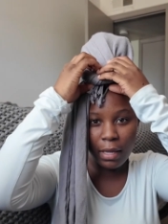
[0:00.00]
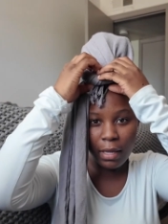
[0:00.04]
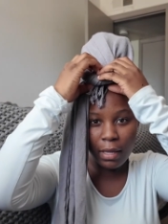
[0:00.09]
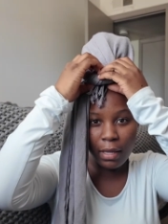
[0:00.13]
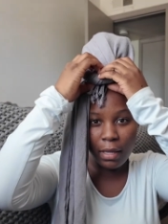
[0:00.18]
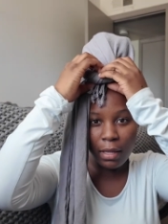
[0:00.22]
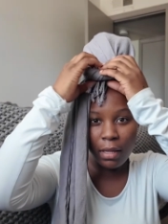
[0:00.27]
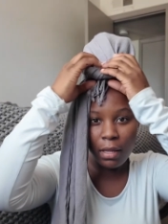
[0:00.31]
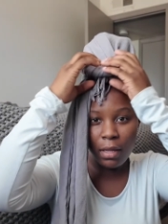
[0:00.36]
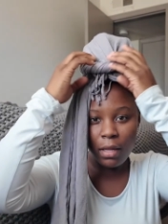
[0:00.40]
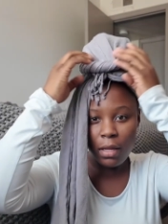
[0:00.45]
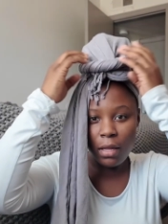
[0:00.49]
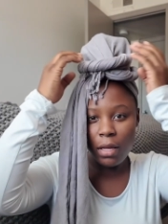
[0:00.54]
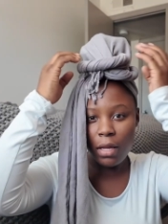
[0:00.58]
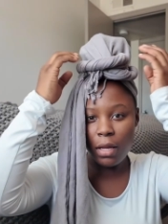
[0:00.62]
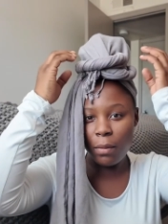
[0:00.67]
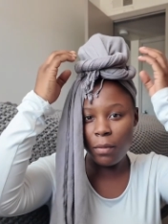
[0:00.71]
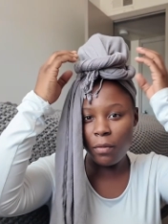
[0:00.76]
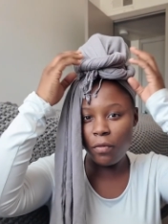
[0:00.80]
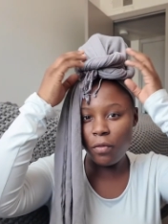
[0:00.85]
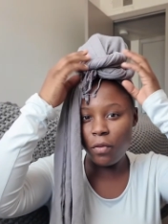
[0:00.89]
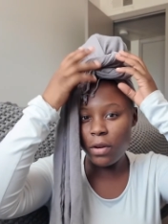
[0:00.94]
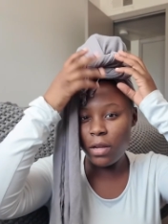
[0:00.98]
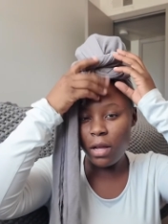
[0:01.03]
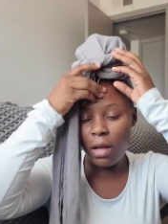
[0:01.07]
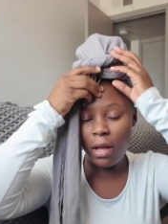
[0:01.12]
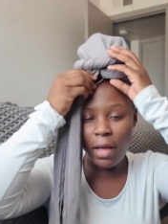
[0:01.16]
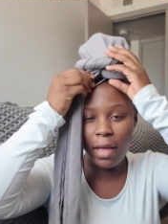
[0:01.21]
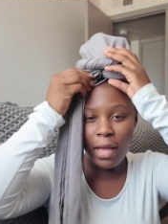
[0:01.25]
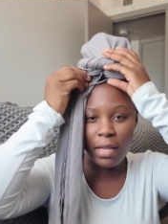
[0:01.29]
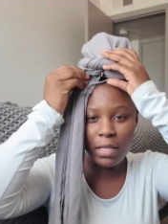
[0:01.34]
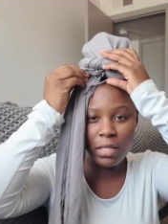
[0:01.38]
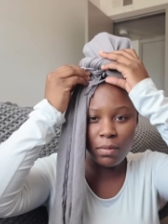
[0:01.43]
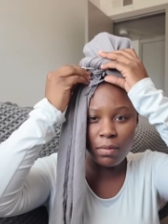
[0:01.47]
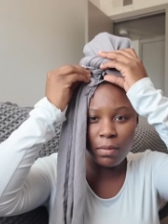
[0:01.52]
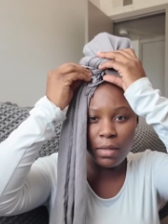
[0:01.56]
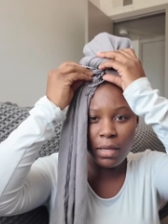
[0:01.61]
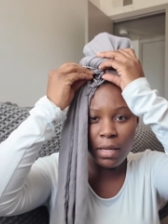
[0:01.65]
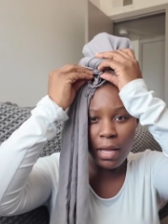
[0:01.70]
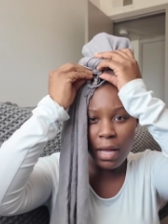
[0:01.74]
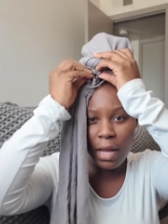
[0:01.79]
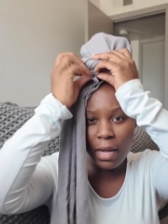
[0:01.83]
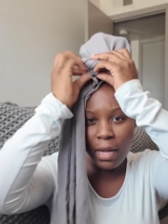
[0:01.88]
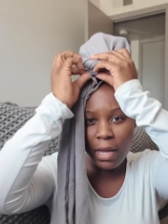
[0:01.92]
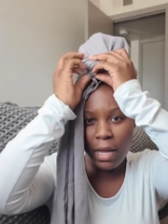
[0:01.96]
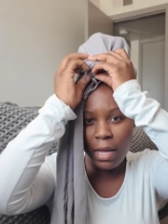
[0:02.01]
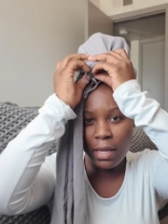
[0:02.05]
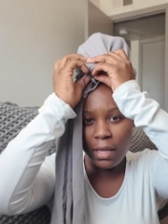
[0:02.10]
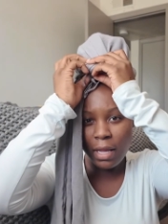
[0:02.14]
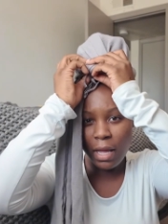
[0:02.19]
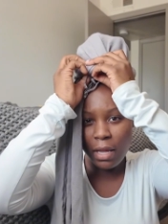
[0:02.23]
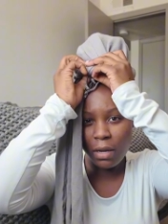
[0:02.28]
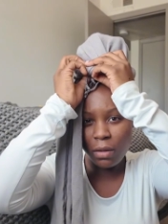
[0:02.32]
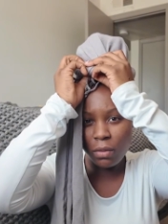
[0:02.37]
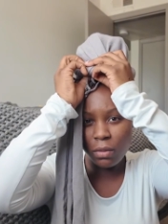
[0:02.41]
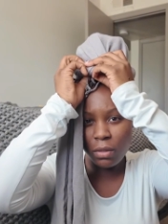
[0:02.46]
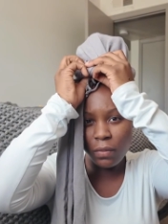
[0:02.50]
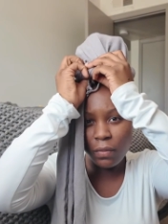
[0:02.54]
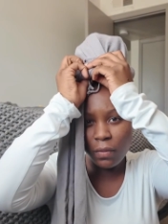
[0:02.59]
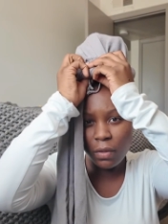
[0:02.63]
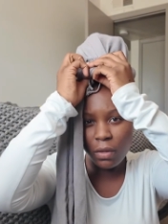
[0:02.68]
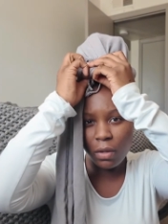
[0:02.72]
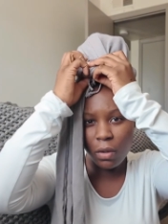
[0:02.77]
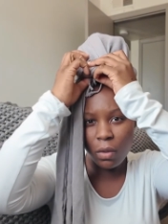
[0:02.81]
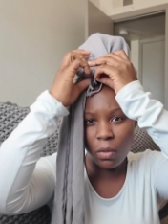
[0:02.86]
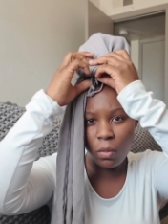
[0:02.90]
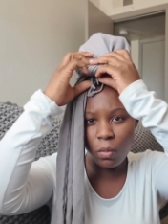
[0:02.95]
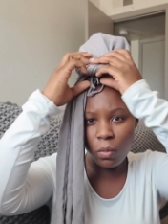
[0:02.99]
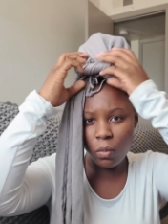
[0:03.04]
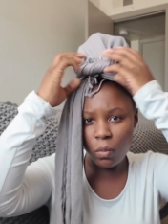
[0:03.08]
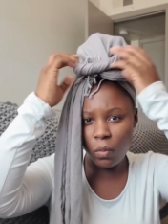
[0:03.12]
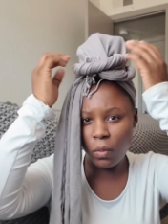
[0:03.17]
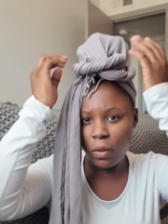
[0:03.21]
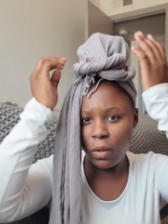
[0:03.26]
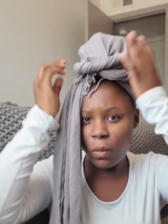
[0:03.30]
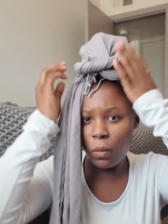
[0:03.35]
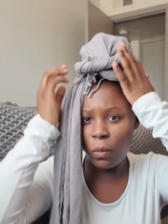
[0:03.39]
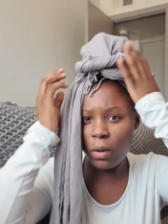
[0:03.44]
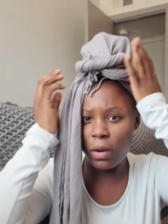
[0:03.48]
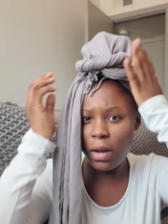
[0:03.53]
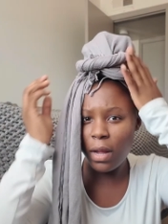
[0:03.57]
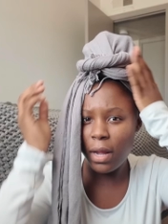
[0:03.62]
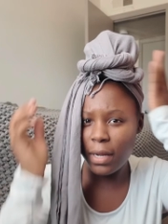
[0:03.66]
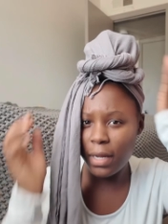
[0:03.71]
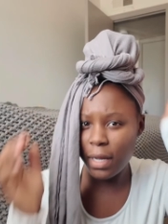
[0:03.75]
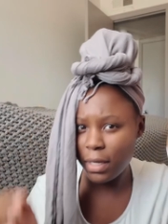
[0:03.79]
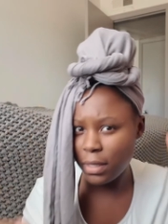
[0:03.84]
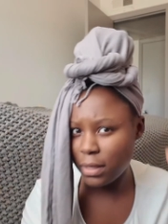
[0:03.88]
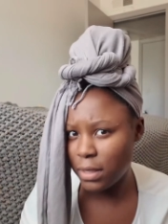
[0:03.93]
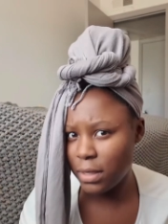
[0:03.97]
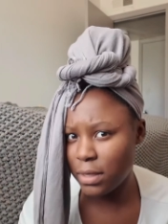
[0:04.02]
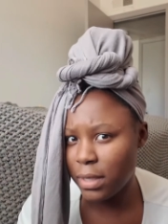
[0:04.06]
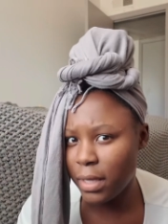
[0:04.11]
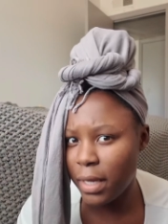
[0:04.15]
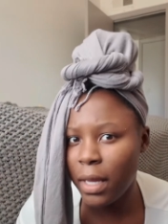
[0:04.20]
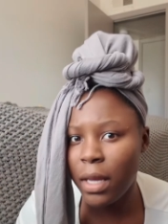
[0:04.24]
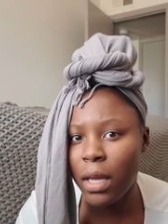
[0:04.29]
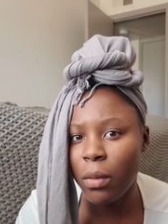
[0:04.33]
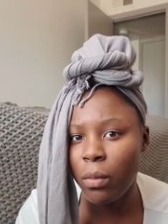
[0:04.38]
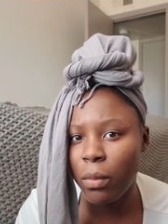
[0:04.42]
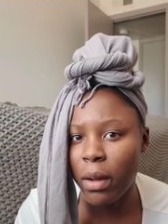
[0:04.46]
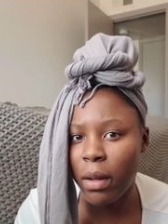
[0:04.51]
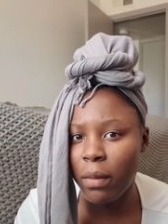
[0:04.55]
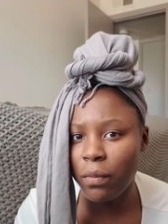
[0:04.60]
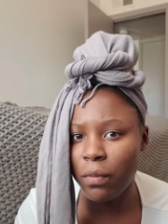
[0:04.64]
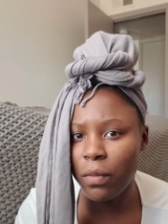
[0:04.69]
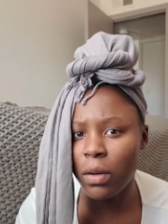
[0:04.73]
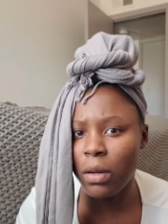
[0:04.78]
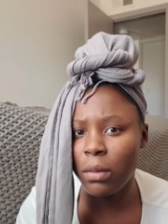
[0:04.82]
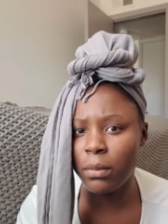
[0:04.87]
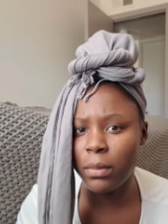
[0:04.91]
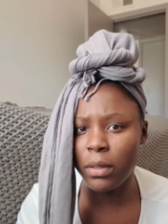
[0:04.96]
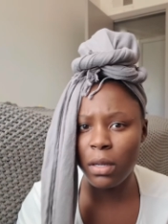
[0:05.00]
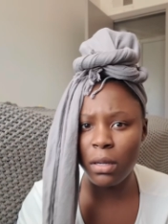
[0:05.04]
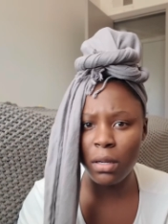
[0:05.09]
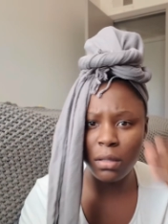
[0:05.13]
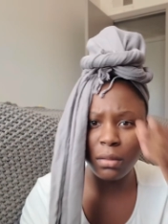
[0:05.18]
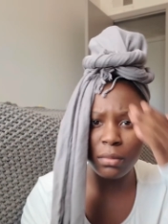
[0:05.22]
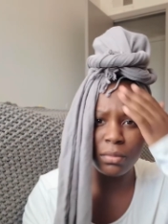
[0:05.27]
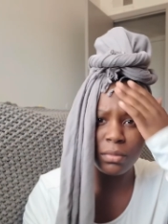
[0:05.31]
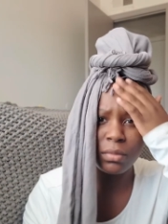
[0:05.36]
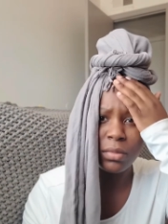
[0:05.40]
And before y'all ask me, I got I don't even know wh where I got this hair wrap from, y'all.